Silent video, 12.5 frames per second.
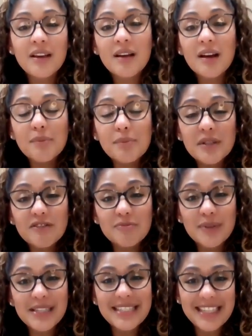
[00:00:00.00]
a couple
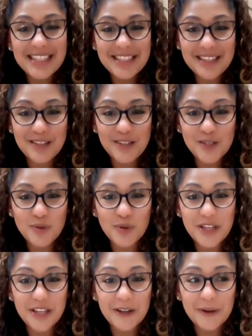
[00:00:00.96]
of months into the the
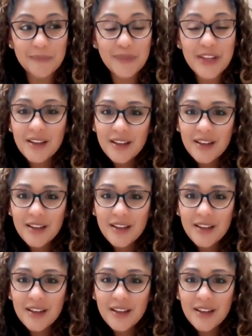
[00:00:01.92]
school year.